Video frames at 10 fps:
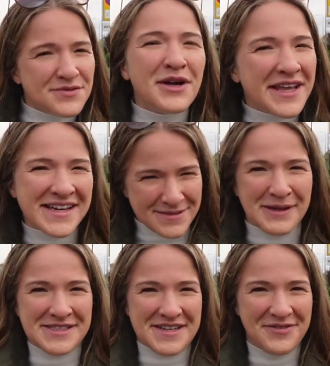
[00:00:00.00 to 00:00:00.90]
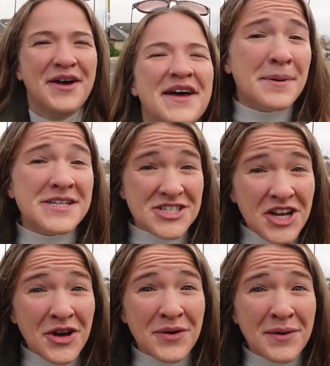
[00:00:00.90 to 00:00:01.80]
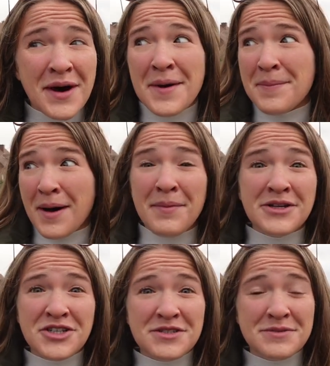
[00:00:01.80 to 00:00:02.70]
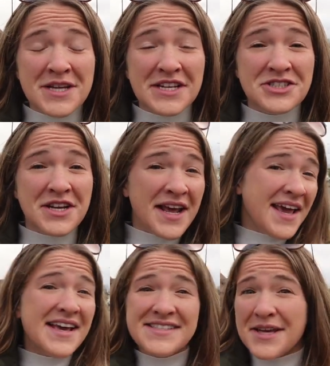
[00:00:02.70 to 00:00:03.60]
really expensive. But two, public transportation is